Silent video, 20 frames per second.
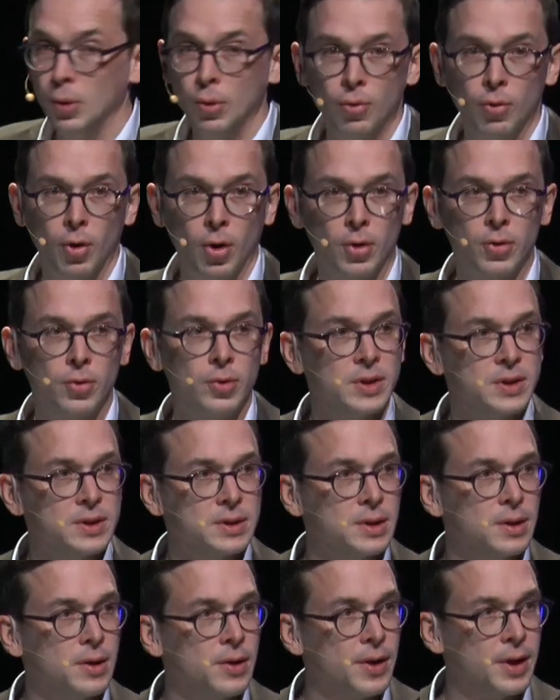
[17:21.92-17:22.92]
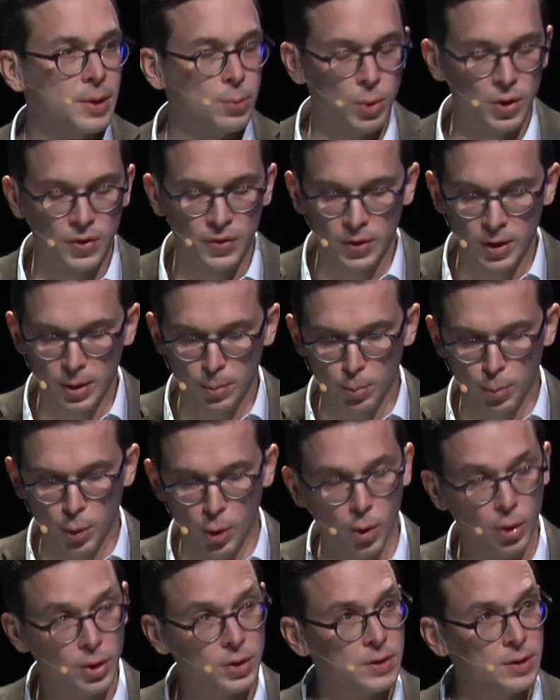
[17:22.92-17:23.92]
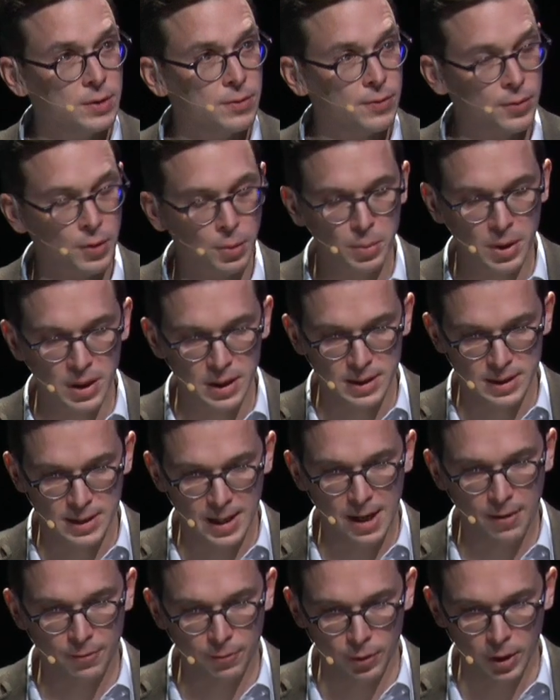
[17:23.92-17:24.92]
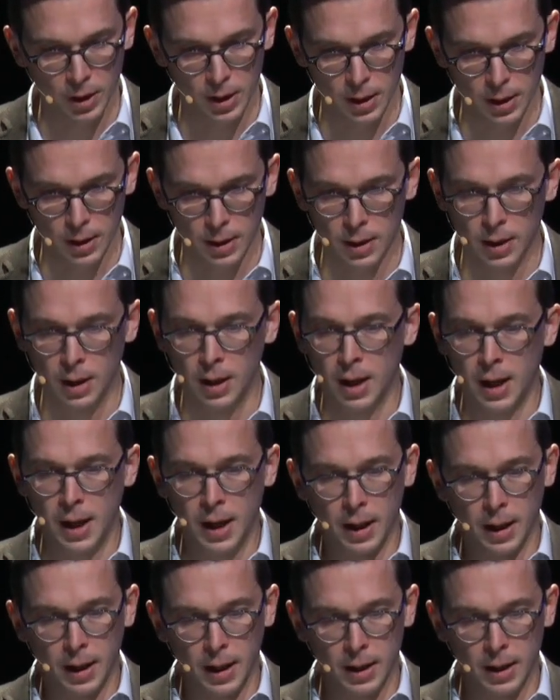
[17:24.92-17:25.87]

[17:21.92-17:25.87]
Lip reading: rock crystal that was imported from East Africa, and